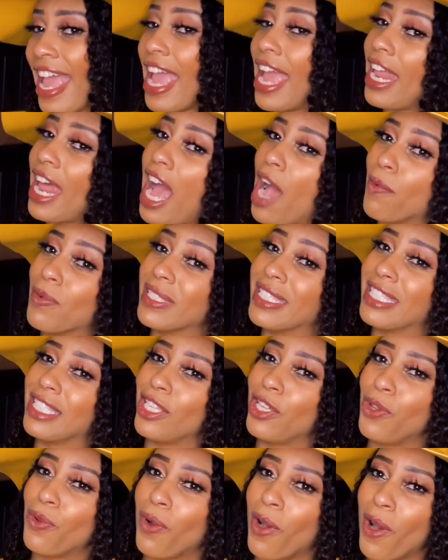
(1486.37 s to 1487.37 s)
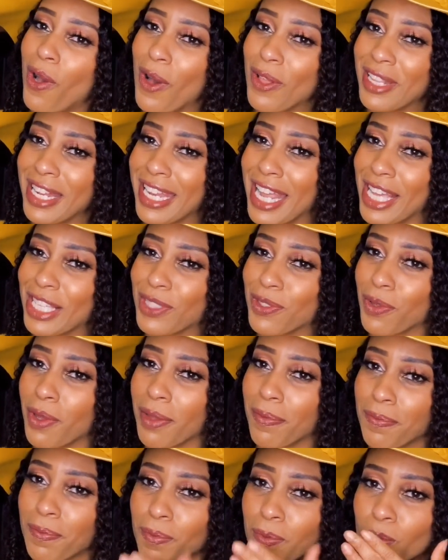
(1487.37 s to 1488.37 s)
and I will see you all on the next one.
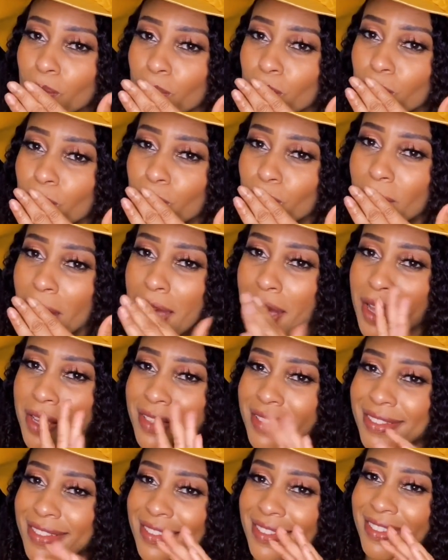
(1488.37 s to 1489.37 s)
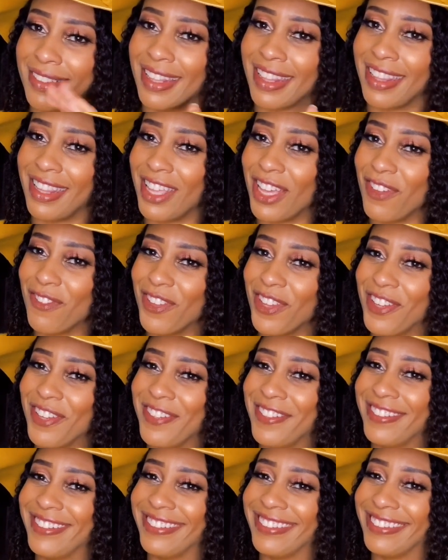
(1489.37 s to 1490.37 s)
Mwah. Love
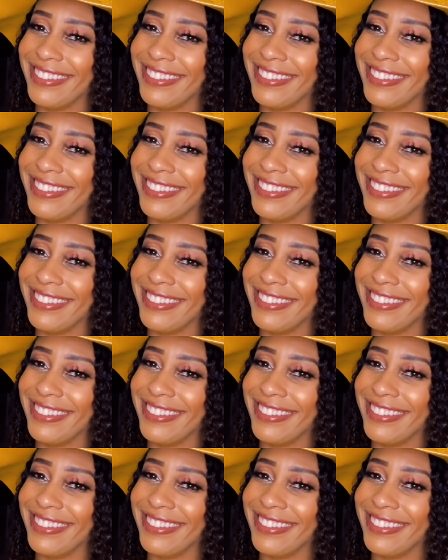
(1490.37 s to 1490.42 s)
you.